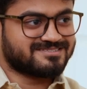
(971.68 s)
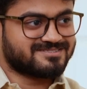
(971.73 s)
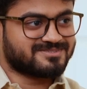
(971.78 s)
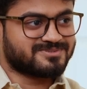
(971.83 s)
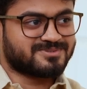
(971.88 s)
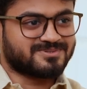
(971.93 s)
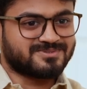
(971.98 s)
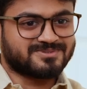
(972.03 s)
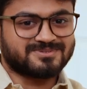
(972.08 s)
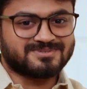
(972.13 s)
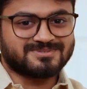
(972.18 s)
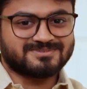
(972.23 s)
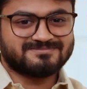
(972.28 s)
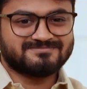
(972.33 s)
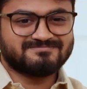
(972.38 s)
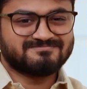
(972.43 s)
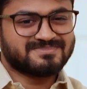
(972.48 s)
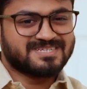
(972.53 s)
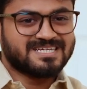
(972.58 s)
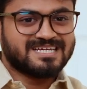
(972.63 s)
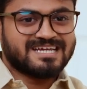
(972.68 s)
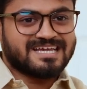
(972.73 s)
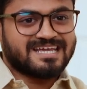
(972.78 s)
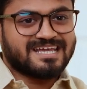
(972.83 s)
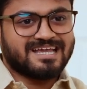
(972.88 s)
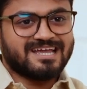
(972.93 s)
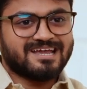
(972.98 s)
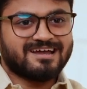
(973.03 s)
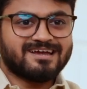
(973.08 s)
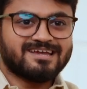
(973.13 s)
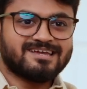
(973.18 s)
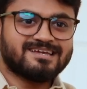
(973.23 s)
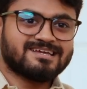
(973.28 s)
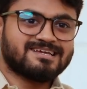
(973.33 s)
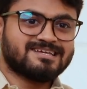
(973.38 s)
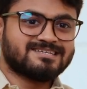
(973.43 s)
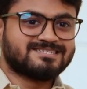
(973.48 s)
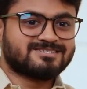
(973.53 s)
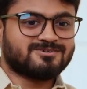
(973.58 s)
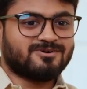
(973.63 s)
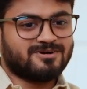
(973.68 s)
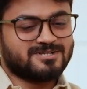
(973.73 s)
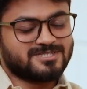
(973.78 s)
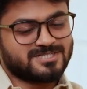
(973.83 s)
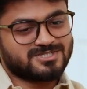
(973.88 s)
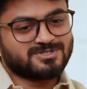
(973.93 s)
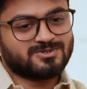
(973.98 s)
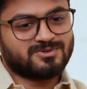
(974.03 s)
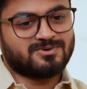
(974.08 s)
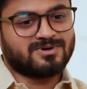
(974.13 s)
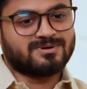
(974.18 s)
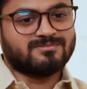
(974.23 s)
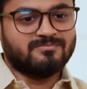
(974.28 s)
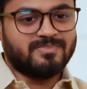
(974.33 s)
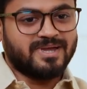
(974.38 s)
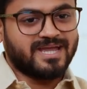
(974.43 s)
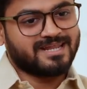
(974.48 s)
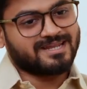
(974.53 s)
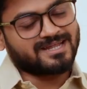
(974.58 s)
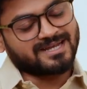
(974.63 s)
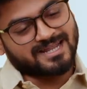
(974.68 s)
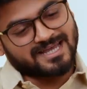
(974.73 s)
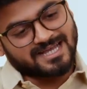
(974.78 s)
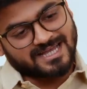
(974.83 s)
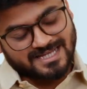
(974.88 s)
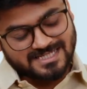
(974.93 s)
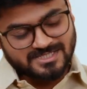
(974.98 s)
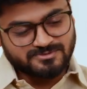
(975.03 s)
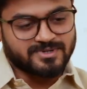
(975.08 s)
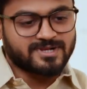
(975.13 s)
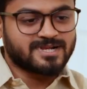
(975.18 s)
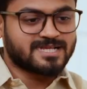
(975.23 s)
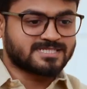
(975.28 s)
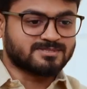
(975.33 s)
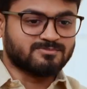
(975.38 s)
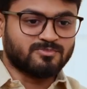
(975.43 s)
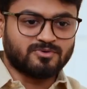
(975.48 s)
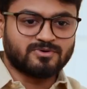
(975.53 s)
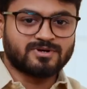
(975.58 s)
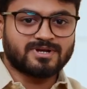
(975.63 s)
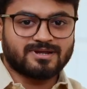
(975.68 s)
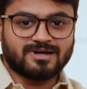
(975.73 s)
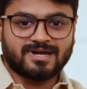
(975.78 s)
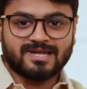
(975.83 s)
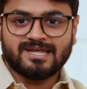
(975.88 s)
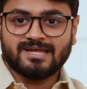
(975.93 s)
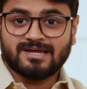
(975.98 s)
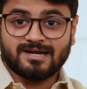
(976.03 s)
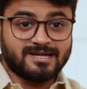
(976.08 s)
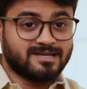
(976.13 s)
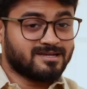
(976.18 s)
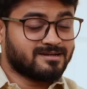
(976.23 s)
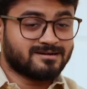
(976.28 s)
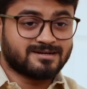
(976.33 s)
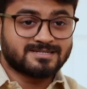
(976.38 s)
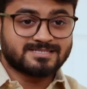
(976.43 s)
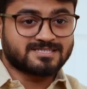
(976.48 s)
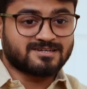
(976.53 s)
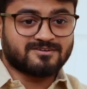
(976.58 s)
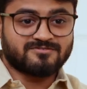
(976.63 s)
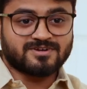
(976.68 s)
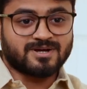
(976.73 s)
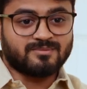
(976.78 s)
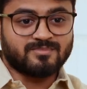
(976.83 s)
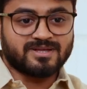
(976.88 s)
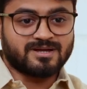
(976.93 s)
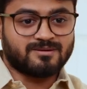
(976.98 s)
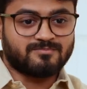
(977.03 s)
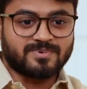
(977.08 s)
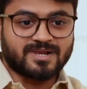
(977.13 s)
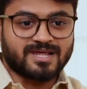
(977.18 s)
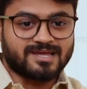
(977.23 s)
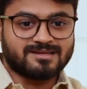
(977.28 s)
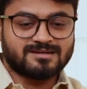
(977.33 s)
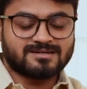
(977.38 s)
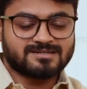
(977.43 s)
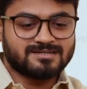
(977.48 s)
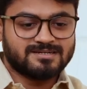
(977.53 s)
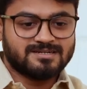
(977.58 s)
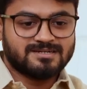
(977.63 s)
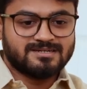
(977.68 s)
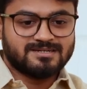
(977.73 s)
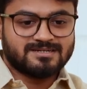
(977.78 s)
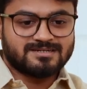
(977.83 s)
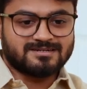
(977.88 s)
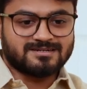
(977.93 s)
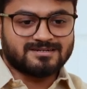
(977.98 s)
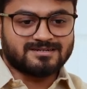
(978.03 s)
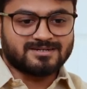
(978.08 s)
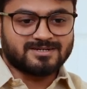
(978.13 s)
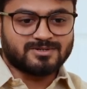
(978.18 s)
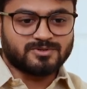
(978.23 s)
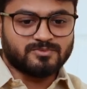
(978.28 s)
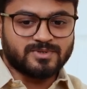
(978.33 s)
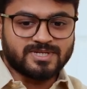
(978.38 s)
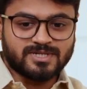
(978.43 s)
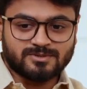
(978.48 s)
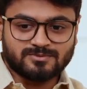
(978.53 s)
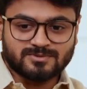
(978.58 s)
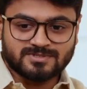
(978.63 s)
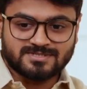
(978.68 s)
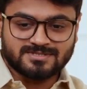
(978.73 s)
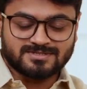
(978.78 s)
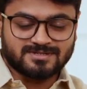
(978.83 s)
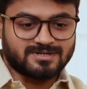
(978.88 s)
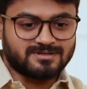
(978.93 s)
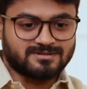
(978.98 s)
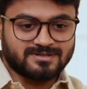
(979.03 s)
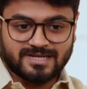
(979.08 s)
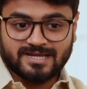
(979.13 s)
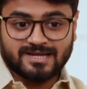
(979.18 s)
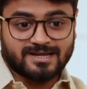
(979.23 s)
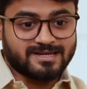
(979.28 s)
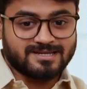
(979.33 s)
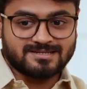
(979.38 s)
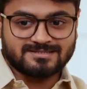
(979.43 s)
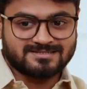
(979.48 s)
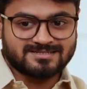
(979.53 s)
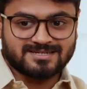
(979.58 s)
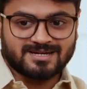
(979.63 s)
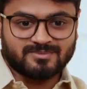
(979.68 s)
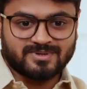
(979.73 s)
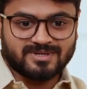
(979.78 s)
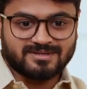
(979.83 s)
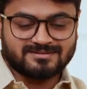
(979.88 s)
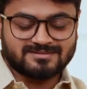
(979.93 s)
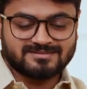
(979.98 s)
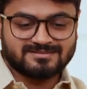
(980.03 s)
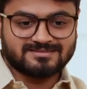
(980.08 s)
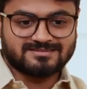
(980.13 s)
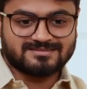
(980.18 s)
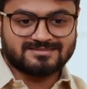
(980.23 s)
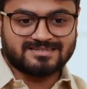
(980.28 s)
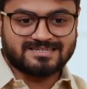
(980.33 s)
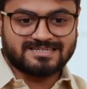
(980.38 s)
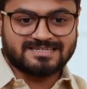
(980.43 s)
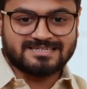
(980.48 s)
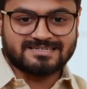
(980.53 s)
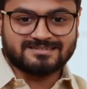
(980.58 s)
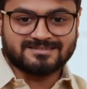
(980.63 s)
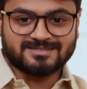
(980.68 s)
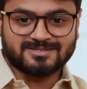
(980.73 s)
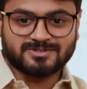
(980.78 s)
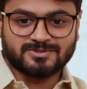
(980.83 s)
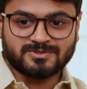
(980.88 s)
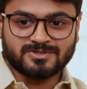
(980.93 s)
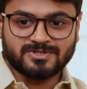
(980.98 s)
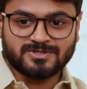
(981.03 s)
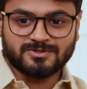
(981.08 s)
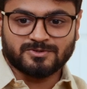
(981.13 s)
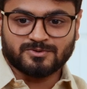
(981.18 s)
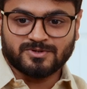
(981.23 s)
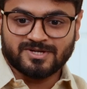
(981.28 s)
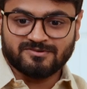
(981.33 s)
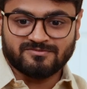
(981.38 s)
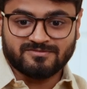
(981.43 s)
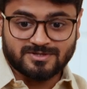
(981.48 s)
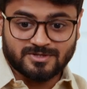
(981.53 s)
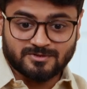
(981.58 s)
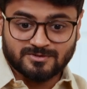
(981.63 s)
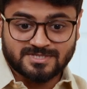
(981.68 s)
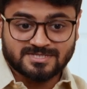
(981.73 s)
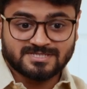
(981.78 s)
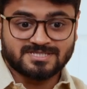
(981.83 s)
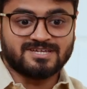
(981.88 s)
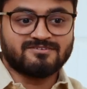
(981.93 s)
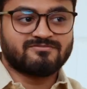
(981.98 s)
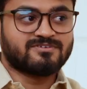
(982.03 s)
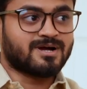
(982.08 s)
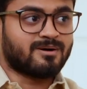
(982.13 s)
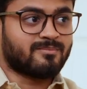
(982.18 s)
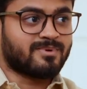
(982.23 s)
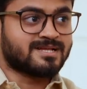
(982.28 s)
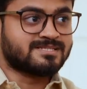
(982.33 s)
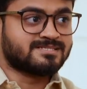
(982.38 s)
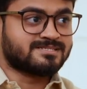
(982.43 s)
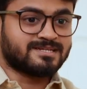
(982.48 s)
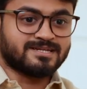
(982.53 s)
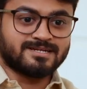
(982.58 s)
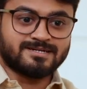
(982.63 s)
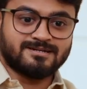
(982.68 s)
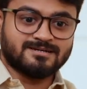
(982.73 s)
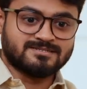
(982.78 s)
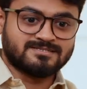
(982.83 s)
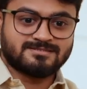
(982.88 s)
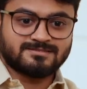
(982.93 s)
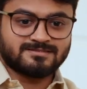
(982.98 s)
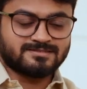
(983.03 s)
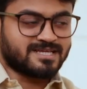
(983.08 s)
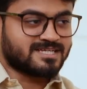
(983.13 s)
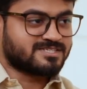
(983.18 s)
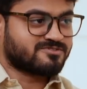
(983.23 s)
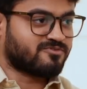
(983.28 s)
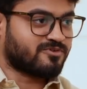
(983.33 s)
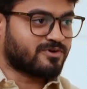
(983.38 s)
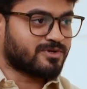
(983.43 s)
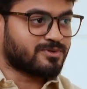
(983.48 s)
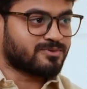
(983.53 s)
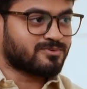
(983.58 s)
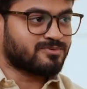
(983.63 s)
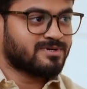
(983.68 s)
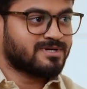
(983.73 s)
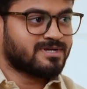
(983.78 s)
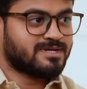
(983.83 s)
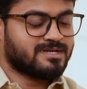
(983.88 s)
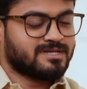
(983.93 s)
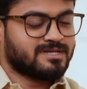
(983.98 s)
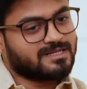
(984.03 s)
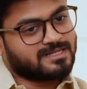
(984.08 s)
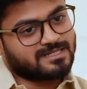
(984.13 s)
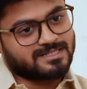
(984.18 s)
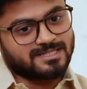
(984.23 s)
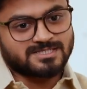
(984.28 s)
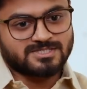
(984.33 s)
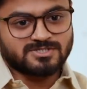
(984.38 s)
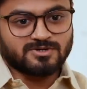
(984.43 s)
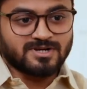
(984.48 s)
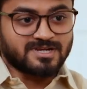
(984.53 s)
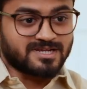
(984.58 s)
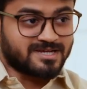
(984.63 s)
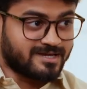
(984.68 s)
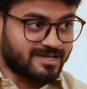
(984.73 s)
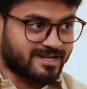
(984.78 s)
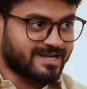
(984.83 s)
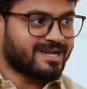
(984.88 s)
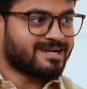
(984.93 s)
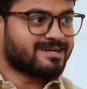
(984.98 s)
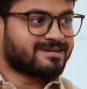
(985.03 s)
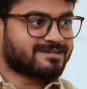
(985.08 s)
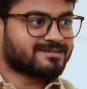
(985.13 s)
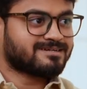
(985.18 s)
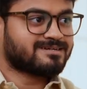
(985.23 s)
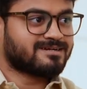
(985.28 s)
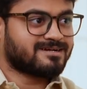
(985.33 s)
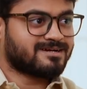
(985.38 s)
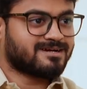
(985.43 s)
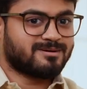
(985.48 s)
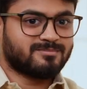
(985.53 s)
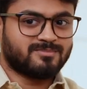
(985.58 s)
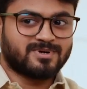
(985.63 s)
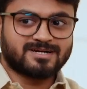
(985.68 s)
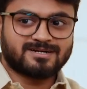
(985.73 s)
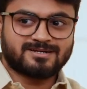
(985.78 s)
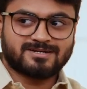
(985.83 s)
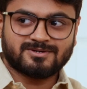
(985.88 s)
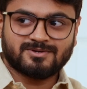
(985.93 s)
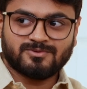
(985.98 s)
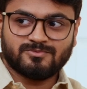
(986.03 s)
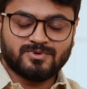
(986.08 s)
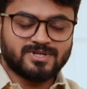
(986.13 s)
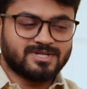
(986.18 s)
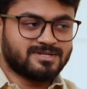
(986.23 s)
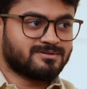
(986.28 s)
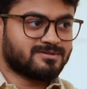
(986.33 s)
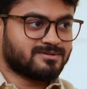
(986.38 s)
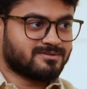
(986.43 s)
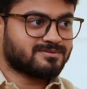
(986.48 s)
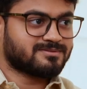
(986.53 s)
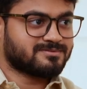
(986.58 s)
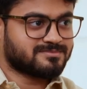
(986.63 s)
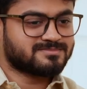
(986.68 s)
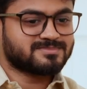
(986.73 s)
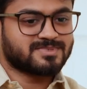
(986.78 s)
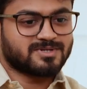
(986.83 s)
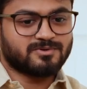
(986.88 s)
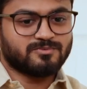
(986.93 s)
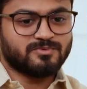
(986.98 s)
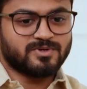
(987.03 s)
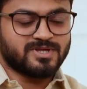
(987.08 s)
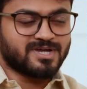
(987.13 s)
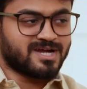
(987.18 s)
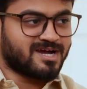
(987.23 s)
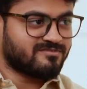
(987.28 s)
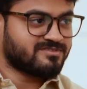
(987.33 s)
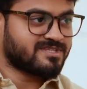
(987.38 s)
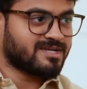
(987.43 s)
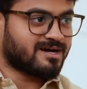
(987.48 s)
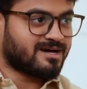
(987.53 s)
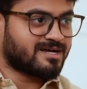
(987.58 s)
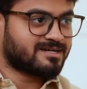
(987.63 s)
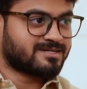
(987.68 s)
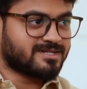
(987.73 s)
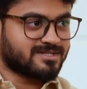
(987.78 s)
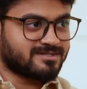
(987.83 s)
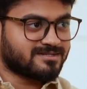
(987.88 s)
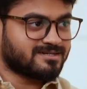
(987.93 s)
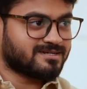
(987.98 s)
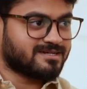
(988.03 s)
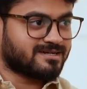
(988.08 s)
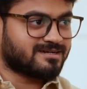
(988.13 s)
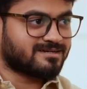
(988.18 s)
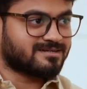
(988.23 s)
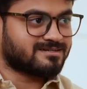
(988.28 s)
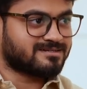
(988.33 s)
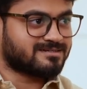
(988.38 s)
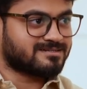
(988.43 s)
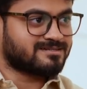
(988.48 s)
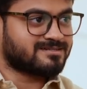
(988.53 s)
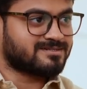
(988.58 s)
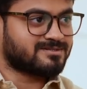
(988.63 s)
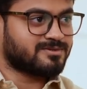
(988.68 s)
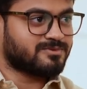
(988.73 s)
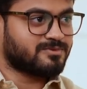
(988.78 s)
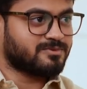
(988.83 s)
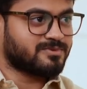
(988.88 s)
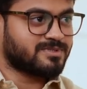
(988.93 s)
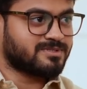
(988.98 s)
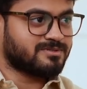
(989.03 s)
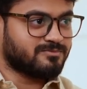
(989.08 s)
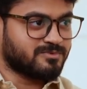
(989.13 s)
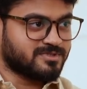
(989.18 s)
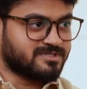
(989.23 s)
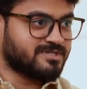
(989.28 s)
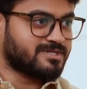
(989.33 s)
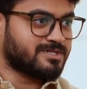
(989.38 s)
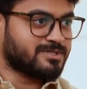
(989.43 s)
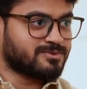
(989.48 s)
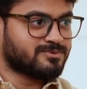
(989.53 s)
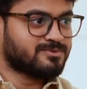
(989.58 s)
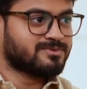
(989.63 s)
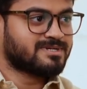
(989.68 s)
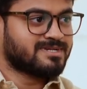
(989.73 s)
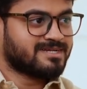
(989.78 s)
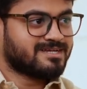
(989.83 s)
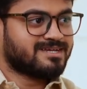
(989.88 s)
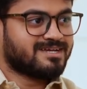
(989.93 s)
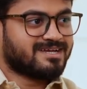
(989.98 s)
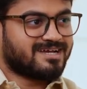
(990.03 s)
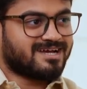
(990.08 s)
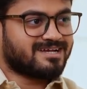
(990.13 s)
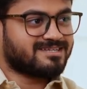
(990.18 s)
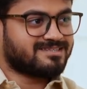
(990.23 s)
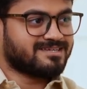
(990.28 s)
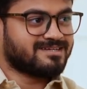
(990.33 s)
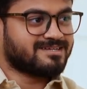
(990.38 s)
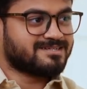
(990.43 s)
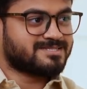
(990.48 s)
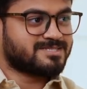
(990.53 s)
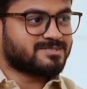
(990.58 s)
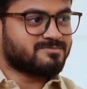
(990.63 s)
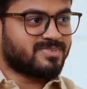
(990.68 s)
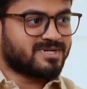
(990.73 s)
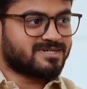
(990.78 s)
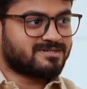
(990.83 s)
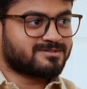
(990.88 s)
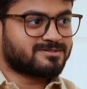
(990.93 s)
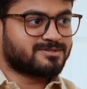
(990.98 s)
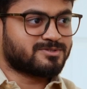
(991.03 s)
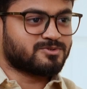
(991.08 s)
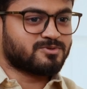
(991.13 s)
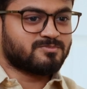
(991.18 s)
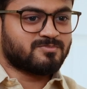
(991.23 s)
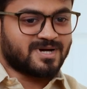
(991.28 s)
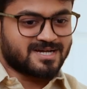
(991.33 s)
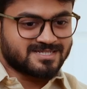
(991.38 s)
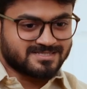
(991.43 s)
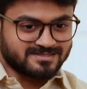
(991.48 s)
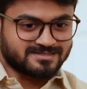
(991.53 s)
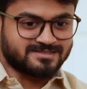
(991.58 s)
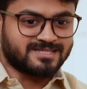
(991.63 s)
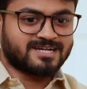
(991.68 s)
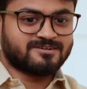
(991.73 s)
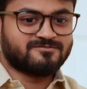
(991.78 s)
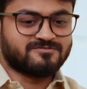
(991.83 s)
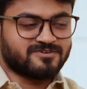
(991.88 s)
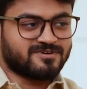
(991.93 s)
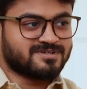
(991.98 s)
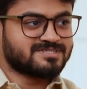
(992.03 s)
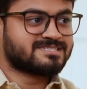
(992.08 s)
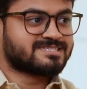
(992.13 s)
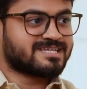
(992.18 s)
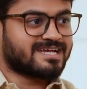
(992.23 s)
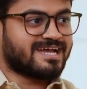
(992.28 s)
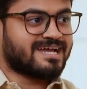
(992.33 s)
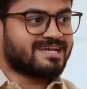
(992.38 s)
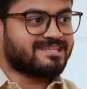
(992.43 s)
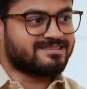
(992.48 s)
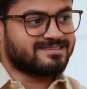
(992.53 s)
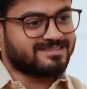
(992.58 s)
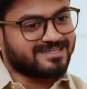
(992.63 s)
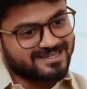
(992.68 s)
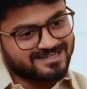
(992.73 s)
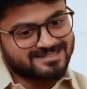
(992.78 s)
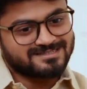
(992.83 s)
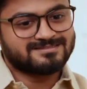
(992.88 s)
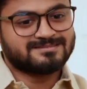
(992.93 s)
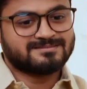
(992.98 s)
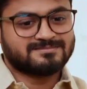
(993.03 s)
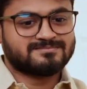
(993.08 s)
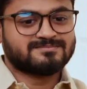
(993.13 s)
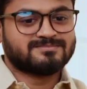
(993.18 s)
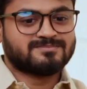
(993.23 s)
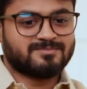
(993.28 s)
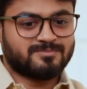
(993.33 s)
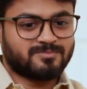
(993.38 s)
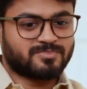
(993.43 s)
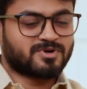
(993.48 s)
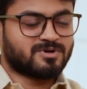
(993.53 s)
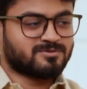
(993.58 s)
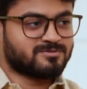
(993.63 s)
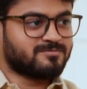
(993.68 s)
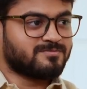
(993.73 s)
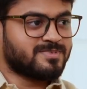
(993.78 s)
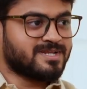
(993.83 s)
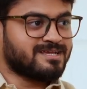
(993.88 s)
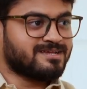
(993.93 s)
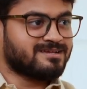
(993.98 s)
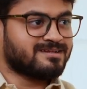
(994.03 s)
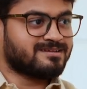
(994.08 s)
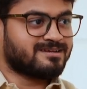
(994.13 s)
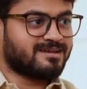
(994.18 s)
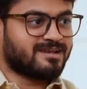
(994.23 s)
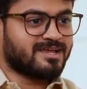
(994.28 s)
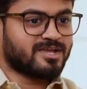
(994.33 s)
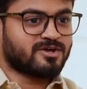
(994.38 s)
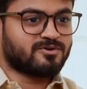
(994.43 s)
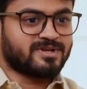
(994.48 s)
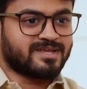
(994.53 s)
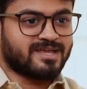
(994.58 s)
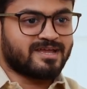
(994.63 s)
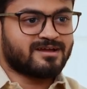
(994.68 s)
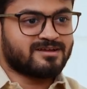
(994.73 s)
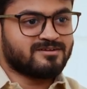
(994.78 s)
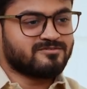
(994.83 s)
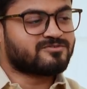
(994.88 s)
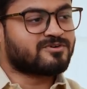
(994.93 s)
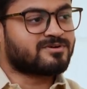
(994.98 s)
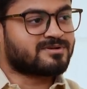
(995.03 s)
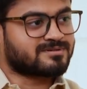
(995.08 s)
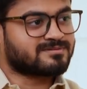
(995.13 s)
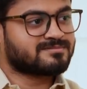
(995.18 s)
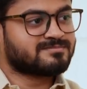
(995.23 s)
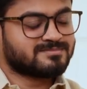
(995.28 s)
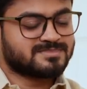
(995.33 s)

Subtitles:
So AI is also a bane and as well as a boon. I hear stuff coming up like when AI is coming and you just give commands and it does things for you. That's all great, but when you have the art within you, I think it's better to master that first and then probably rely on AI for